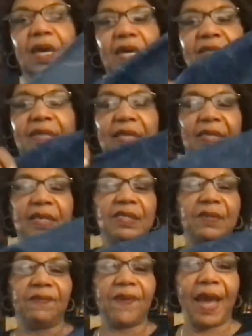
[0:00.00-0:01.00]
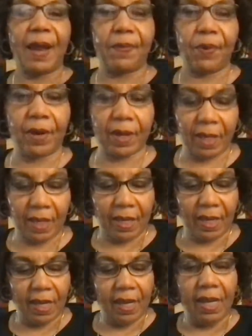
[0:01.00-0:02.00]
is that this fabric
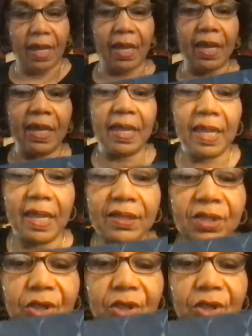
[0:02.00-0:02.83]
is